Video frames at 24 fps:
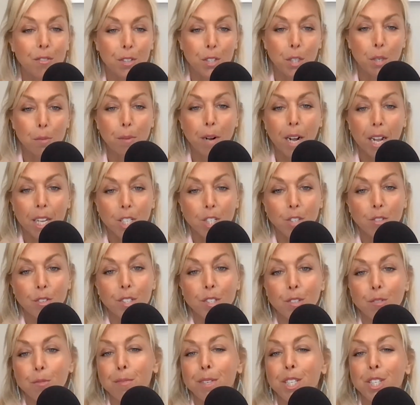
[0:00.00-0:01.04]
for your POTS
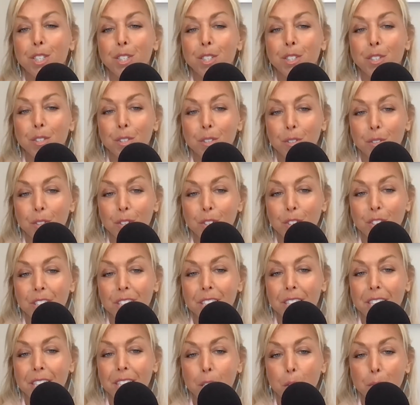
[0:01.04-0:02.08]
transformation solution
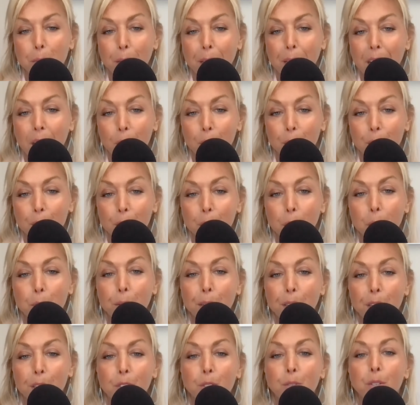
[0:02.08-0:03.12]
needing power
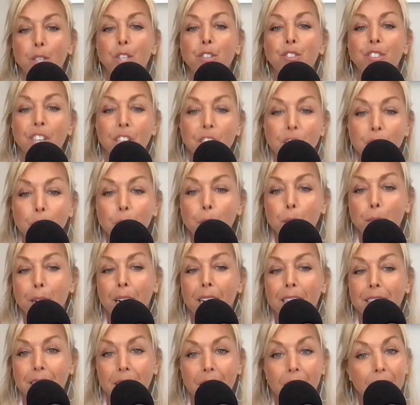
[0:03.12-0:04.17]
compared to a traditional
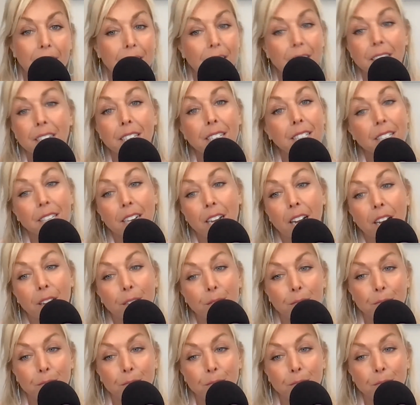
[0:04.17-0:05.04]
POTS line that does not?